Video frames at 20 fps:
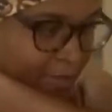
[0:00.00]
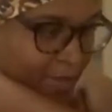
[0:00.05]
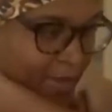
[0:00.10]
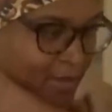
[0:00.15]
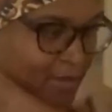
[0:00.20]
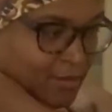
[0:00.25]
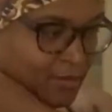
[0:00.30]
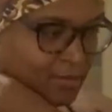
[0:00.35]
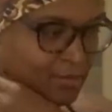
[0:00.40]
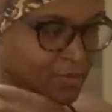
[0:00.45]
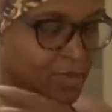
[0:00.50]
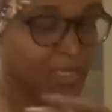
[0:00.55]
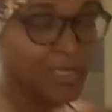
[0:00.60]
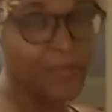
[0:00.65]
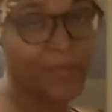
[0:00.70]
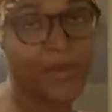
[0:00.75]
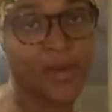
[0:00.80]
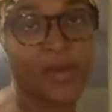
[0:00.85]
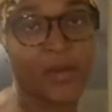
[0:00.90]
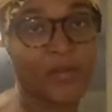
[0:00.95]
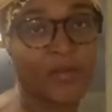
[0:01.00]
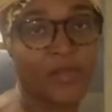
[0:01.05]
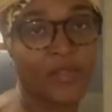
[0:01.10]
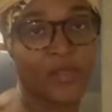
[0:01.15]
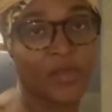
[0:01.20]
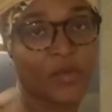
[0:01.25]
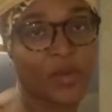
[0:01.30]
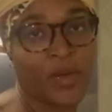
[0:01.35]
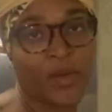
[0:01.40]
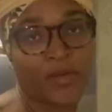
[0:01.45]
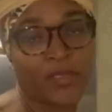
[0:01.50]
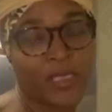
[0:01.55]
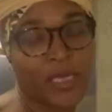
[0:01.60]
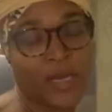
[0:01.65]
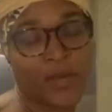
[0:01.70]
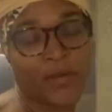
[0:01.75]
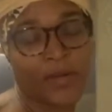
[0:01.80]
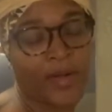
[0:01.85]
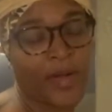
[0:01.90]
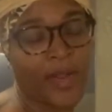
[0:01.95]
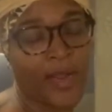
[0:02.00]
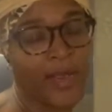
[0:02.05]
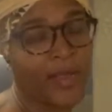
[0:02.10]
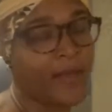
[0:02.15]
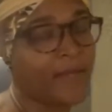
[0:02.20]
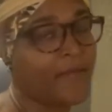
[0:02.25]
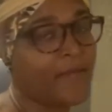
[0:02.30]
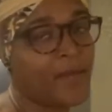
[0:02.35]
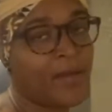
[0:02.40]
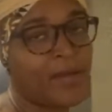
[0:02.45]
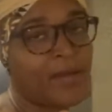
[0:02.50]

about, could have been almost two hours, hour and a half,